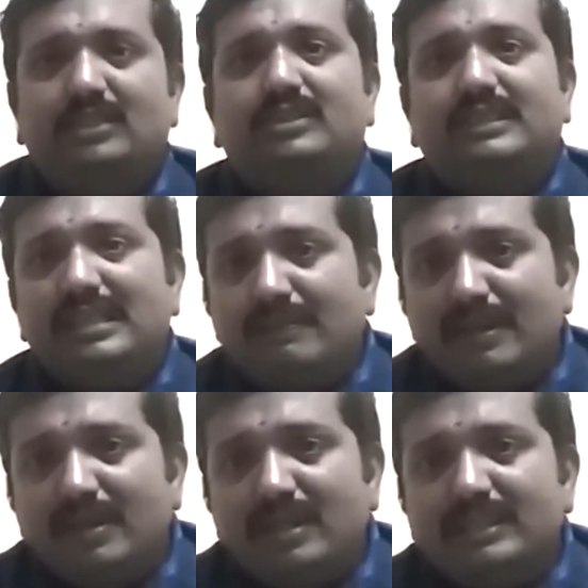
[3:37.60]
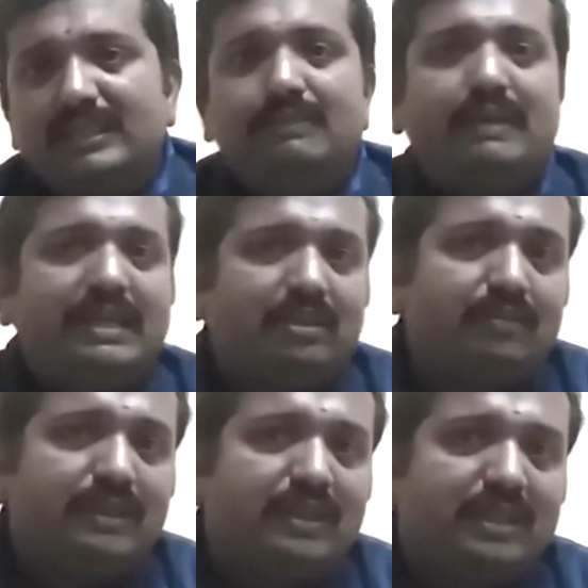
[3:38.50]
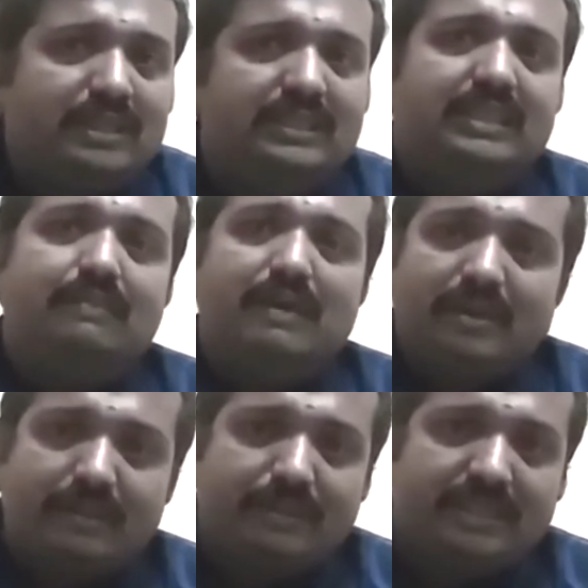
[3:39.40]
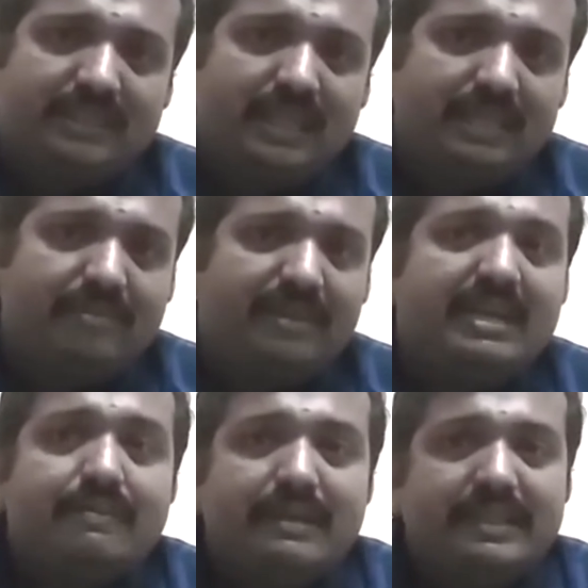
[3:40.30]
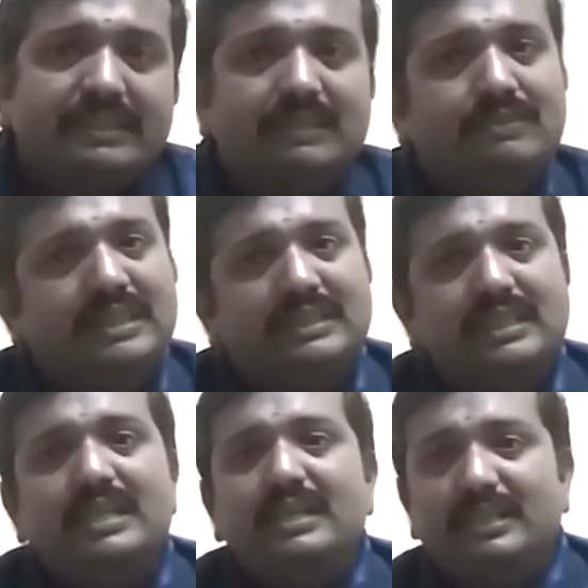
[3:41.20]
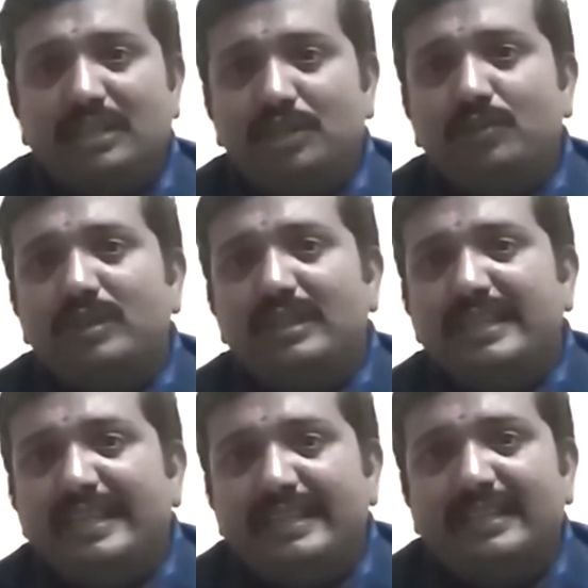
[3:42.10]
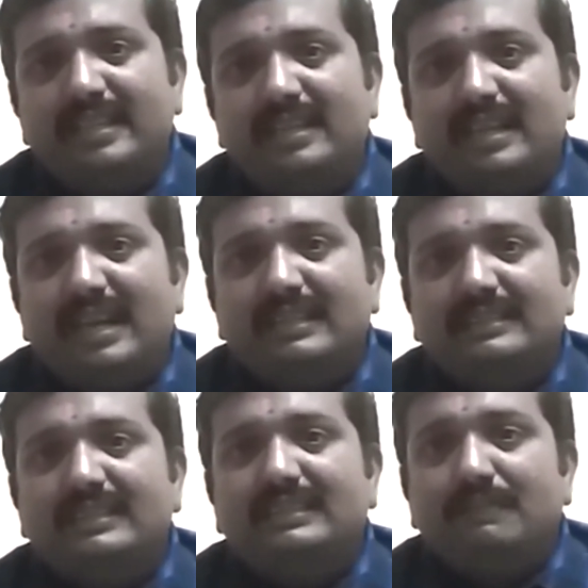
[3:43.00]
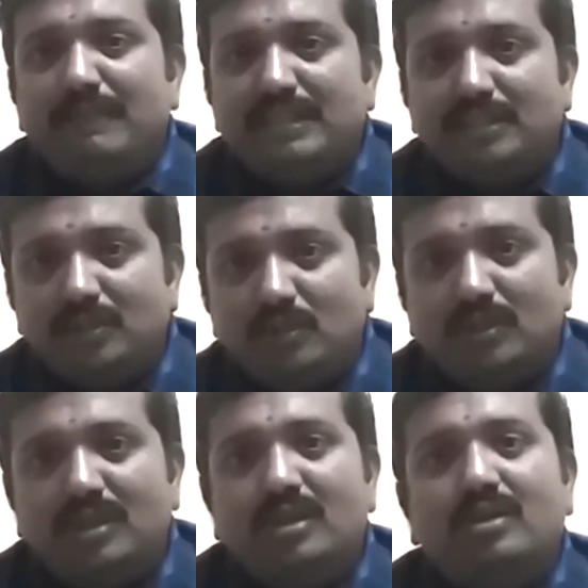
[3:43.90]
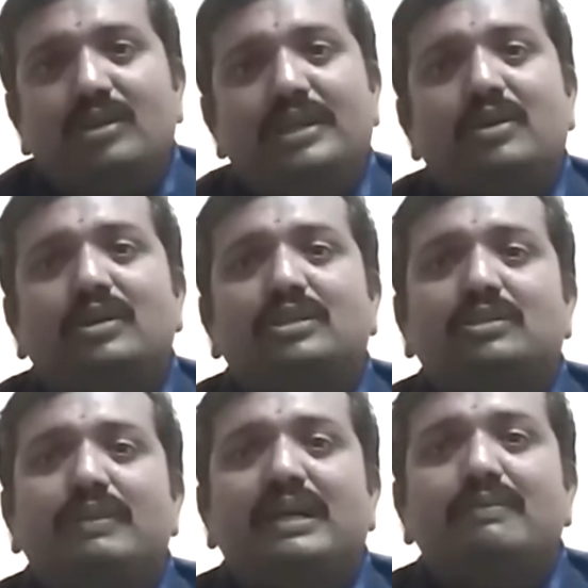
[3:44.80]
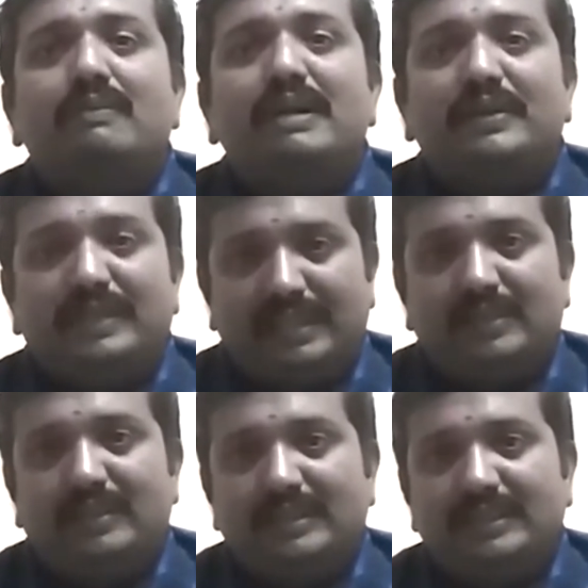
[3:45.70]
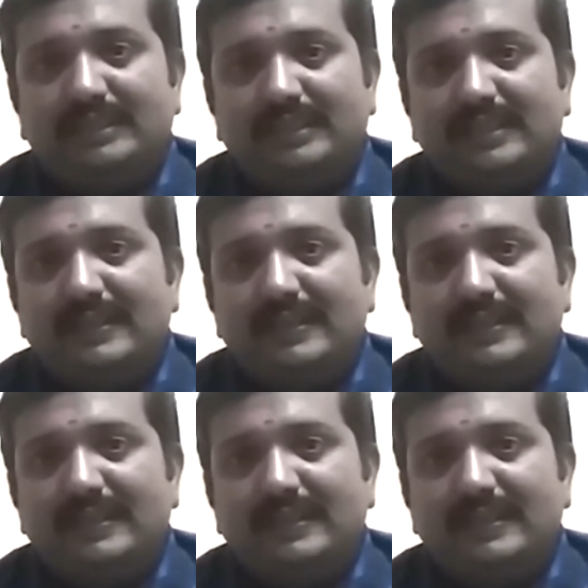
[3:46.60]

So cell biology, microbiology and biochemistry are the fundamental subjects that you will need as the stepping stone in order to become a biotechnologist.